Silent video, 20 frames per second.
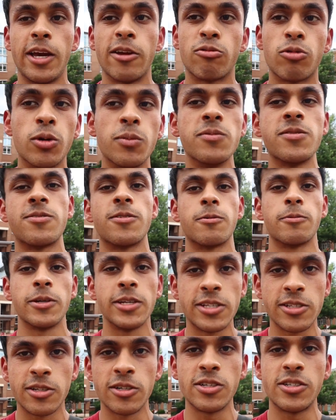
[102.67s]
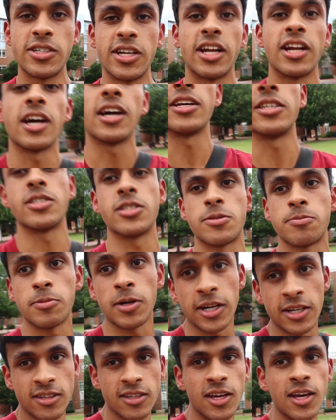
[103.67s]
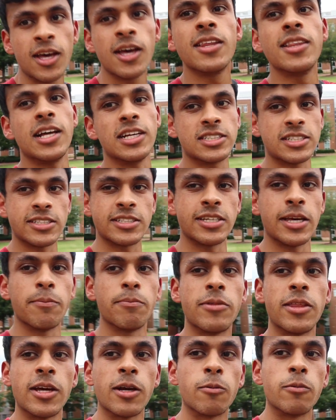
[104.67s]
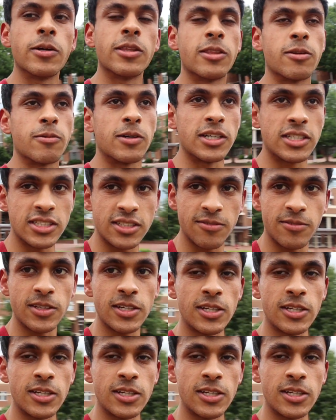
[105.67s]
and rooms for research, and I suspect that's the same thing with the rest of